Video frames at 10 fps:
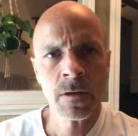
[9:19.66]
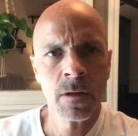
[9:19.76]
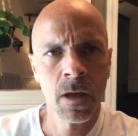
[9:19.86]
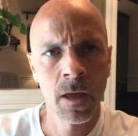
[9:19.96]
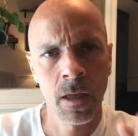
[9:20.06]

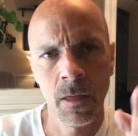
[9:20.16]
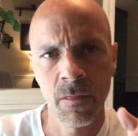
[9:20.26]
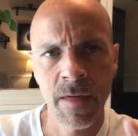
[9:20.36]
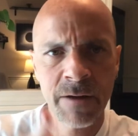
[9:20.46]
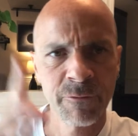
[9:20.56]

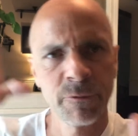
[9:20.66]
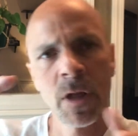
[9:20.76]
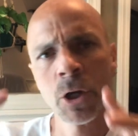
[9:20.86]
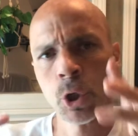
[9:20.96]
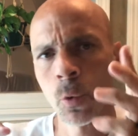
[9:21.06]
that
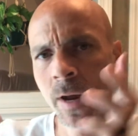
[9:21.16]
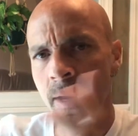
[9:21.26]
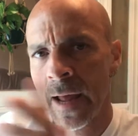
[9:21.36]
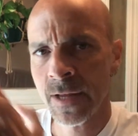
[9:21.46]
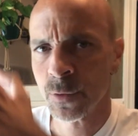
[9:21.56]
fluctuate
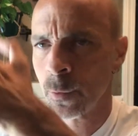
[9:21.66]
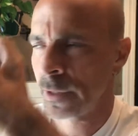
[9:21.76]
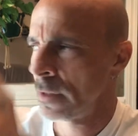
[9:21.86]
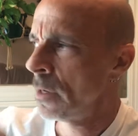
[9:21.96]
as we